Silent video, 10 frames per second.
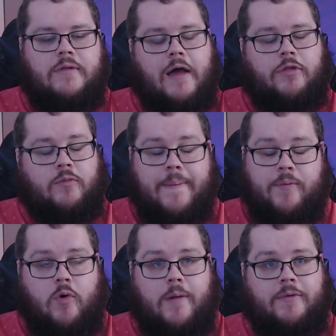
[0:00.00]
Now, the rep
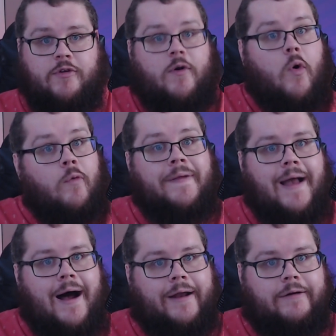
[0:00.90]
requirements are only
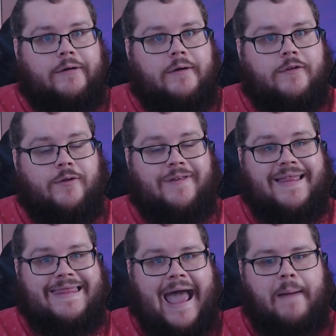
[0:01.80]
honored, so it's
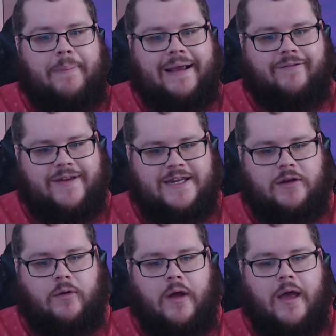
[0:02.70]
not that big of a
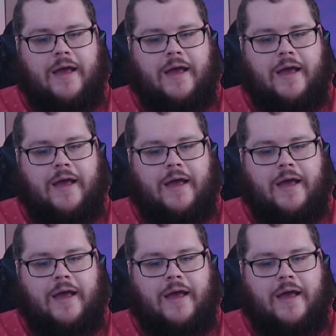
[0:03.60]
deal.